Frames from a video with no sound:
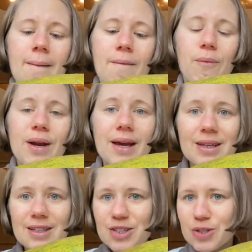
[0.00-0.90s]
When I
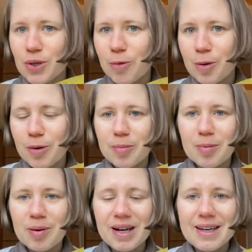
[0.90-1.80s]
eat the store-bought
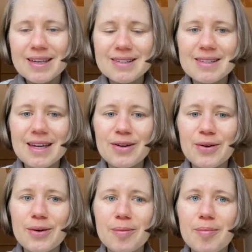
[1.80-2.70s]
papayas, they
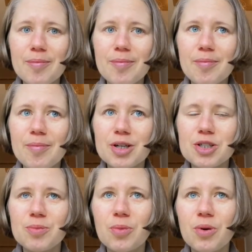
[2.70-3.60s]
are
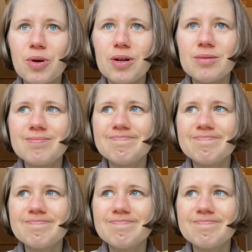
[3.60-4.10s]
much more